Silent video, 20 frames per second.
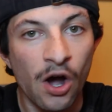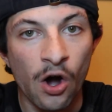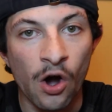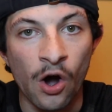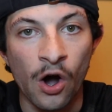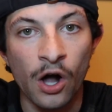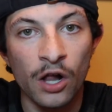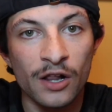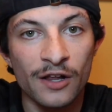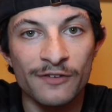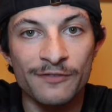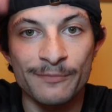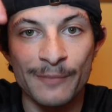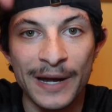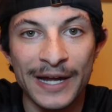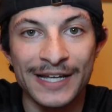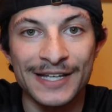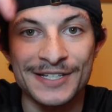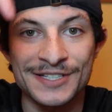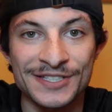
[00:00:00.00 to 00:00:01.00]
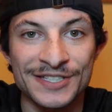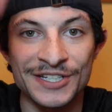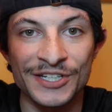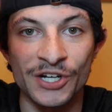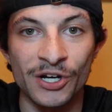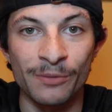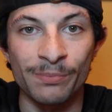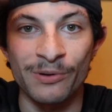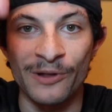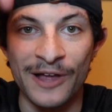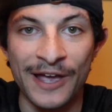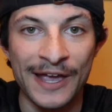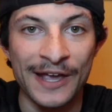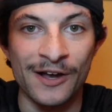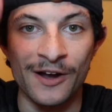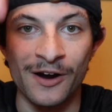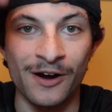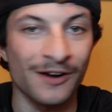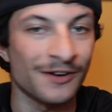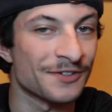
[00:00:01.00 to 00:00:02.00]
all of my casino
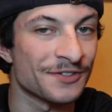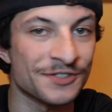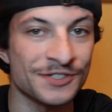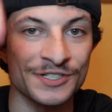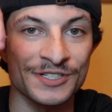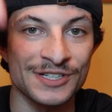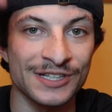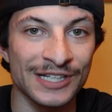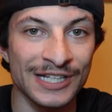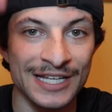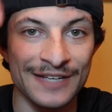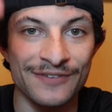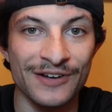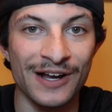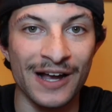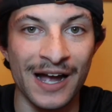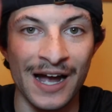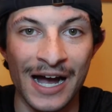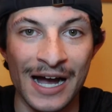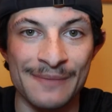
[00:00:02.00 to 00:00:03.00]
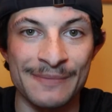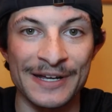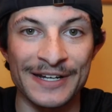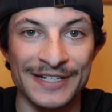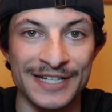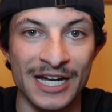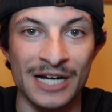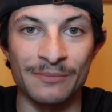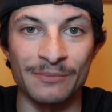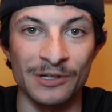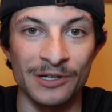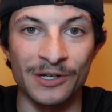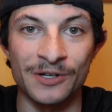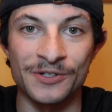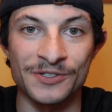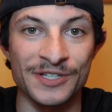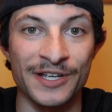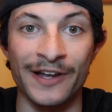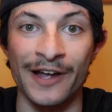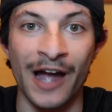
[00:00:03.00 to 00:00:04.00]
playing cards, just leave a comment down
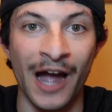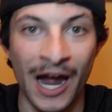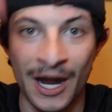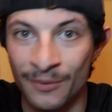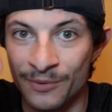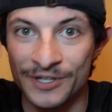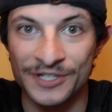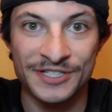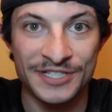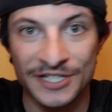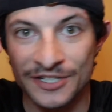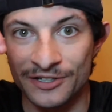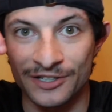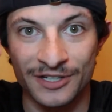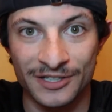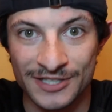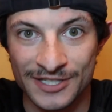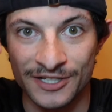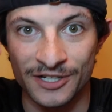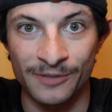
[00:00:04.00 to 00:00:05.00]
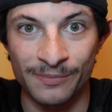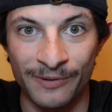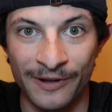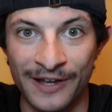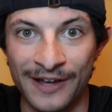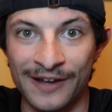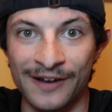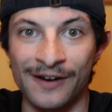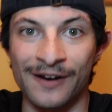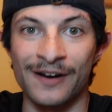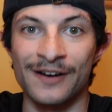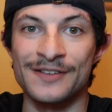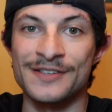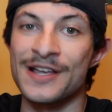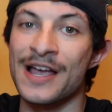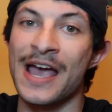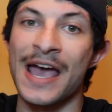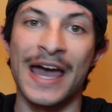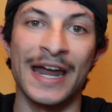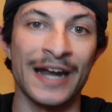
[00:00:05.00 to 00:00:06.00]
below saying, I want to see your casino playing
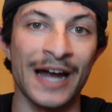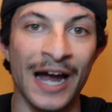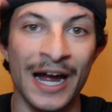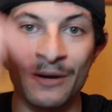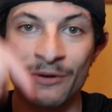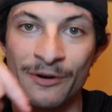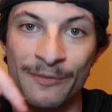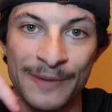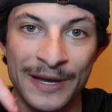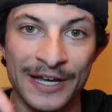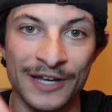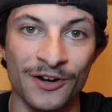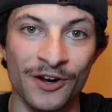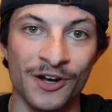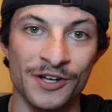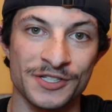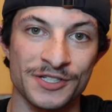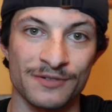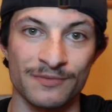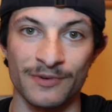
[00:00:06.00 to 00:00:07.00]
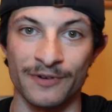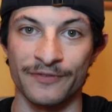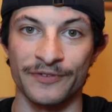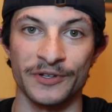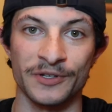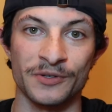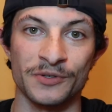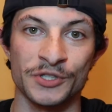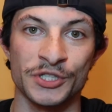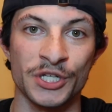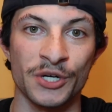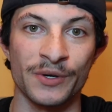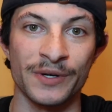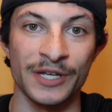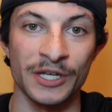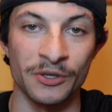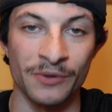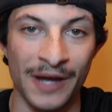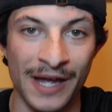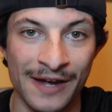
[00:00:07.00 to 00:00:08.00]
cards, and I will make an awesome review
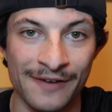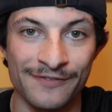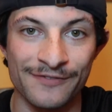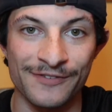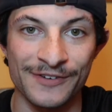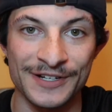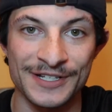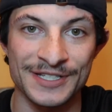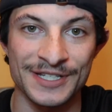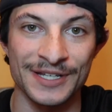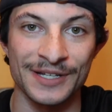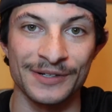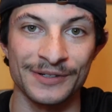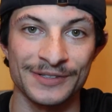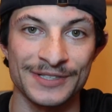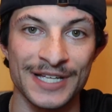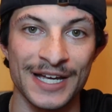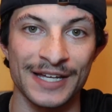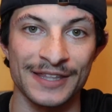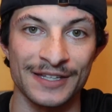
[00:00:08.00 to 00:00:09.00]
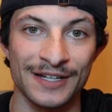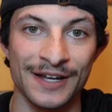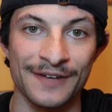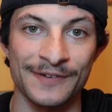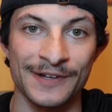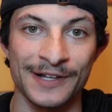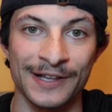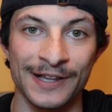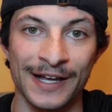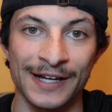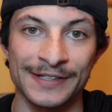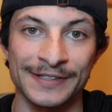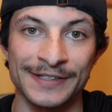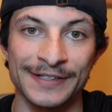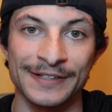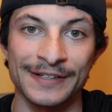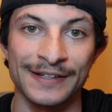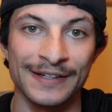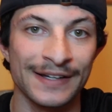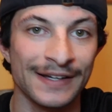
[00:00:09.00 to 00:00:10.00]
showing you every single deck that I've
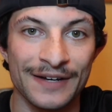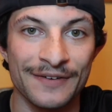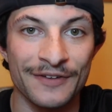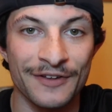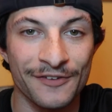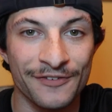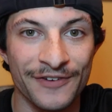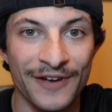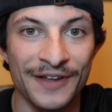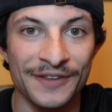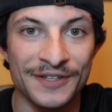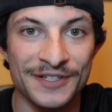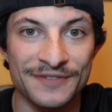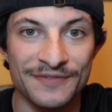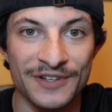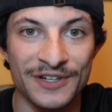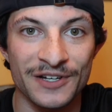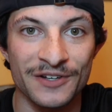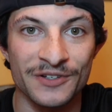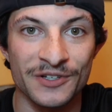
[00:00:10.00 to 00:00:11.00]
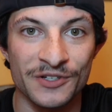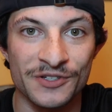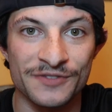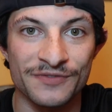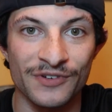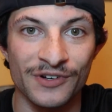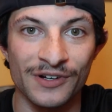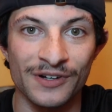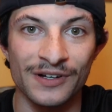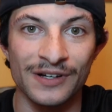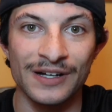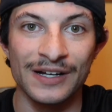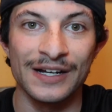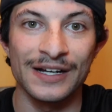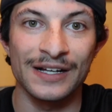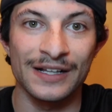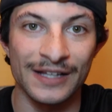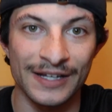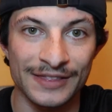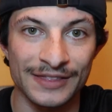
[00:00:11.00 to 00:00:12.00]
collected. And if you found this video useful,
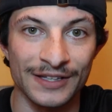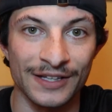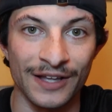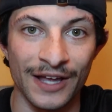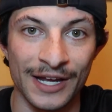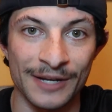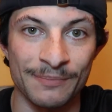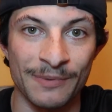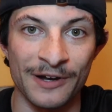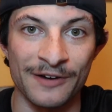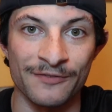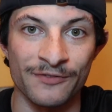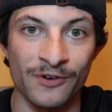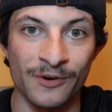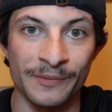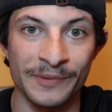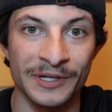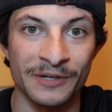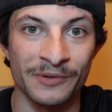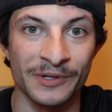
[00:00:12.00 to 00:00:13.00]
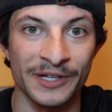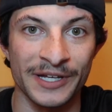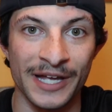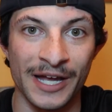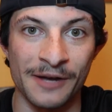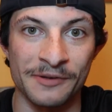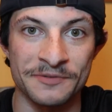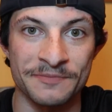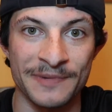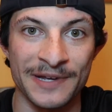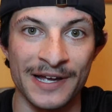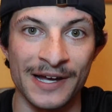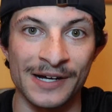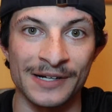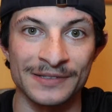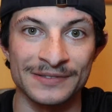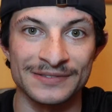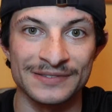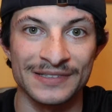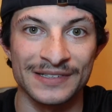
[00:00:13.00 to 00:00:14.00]
click the like button for me, it really helps me
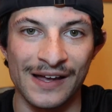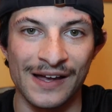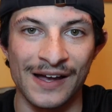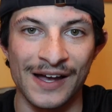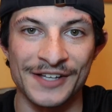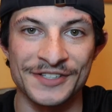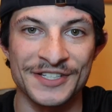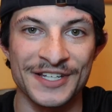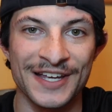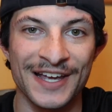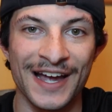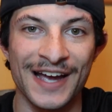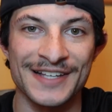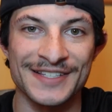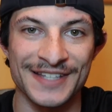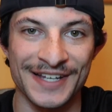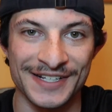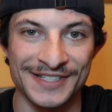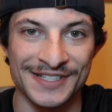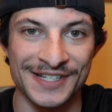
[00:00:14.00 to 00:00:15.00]
out. I'll see you guys next